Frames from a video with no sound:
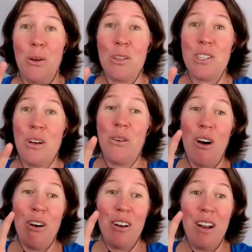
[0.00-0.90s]
also
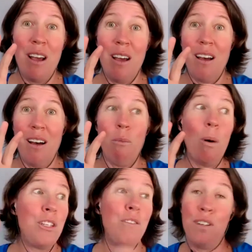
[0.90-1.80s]
on
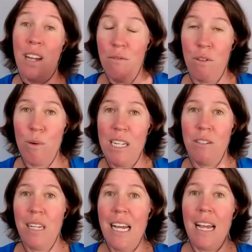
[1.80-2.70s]
what you've done for the rest
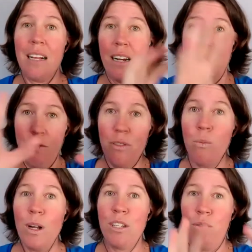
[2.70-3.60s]
of the day, kind of
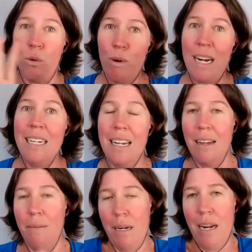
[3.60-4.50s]
what you've already
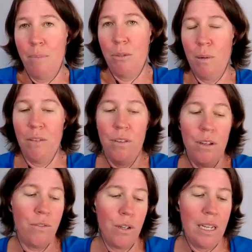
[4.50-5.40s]
been up to. But if
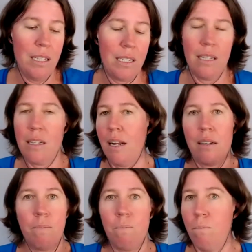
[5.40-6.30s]
you, for instance, like
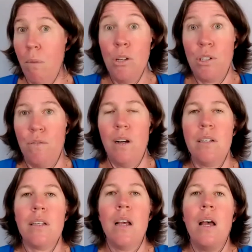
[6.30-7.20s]
most of
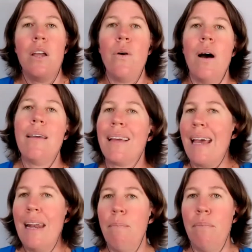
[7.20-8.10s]
us, you either
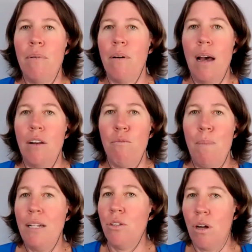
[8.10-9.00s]
get up out of
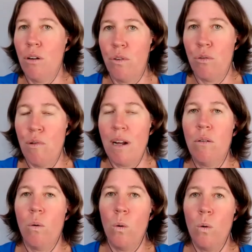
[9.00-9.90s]
bed to go for your run
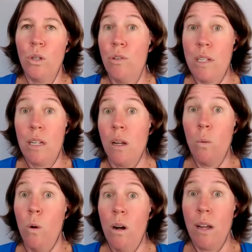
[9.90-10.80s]
or you're sitting
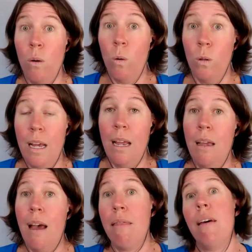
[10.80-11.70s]
and working all
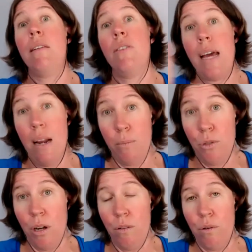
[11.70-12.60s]
day and mm-hmm. then you mm-hmm. get up to
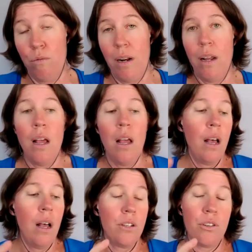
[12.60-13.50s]
go for a run.
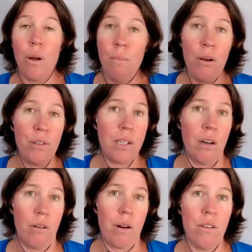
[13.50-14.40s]
So in both
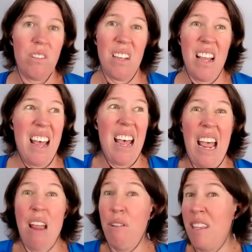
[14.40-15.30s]
scenarios,
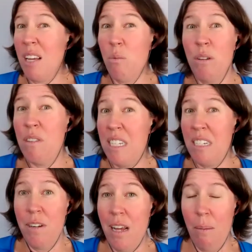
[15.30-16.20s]
everything would have
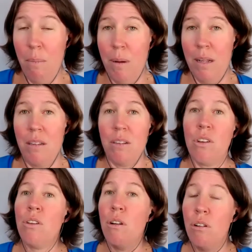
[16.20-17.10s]
stiffened up a bit. So
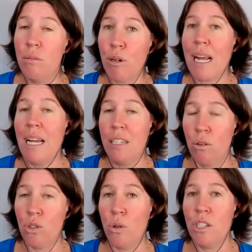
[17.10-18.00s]
mm-hmm. you're lubricating
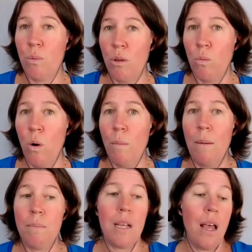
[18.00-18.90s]
your joints with the warm
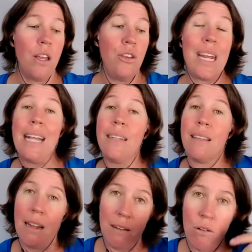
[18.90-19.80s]
ups you're getting
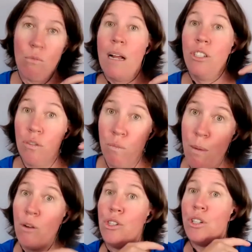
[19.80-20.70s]
that range of
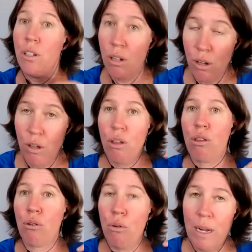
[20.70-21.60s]
motion
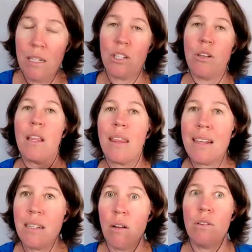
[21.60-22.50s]
through it so that
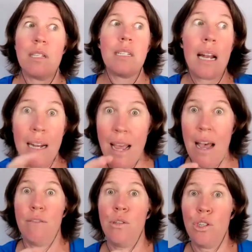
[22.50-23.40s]
things don't suddenly
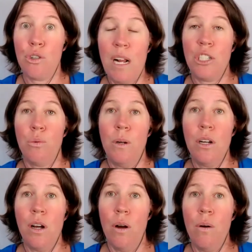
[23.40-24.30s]
have to stretch when you
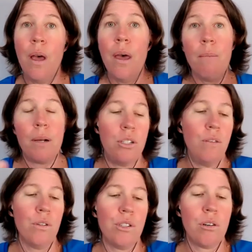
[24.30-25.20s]
go because
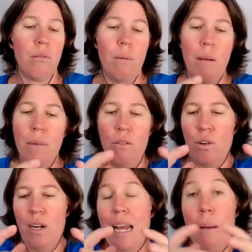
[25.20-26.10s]
you've also got to remember you've
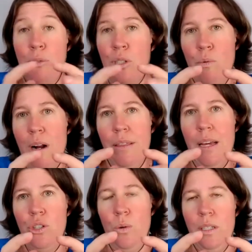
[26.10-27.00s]
got a capsule around
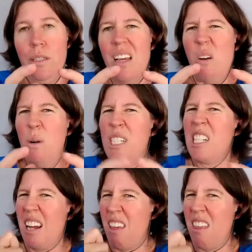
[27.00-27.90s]
that joint which is
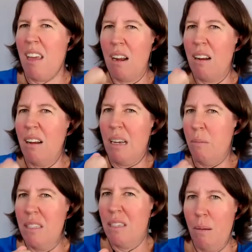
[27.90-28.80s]
like thick
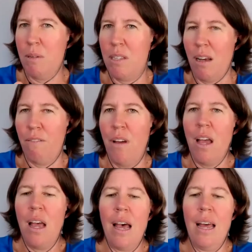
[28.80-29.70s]
ligament type stuff
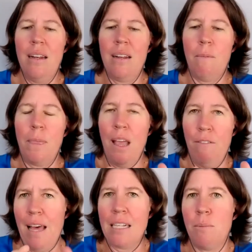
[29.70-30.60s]
right and
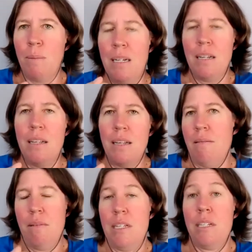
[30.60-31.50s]
if that's been
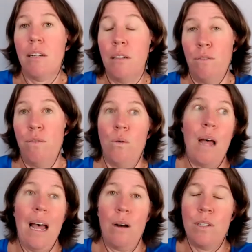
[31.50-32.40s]
still for
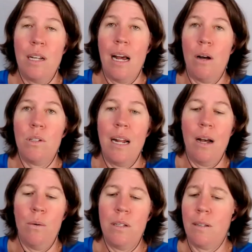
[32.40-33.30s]
hours and hours and
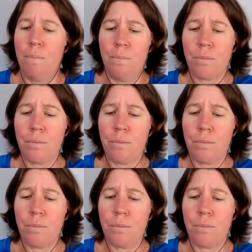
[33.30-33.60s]
hours